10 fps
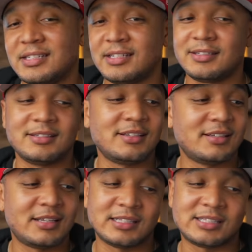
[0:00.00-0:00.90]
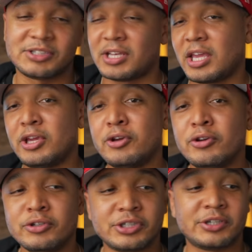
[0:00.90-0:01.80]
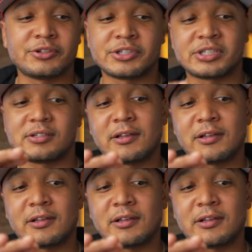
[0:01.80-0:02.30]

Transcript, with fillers: and it's just huge and you're just